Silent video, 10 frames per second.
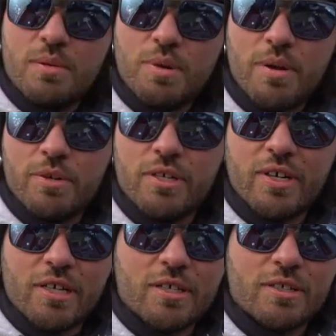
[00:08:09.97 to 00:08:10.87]
Probably
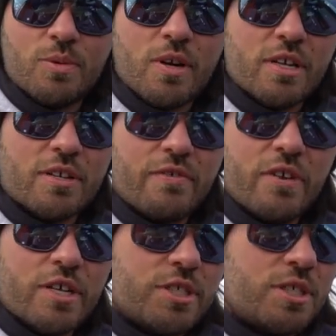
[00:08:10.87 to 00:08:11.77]
like a 20 inch
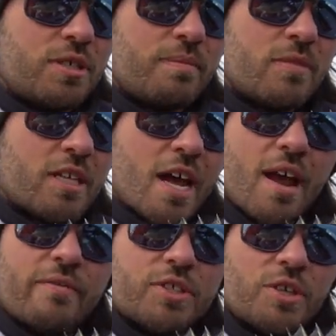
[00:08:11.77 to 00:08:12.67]
fish. The
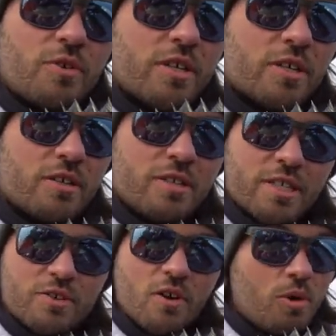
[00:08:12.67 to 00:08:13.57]
average out here,
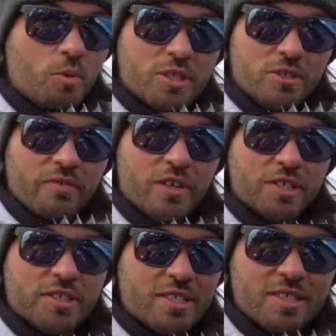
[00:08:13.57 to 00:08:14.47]
these are all winter
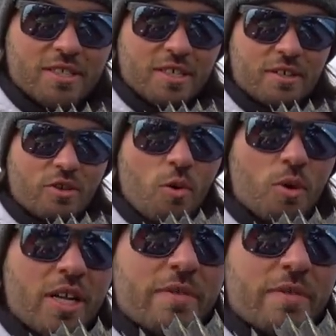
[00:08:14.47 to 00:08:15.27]
fish. This nowhere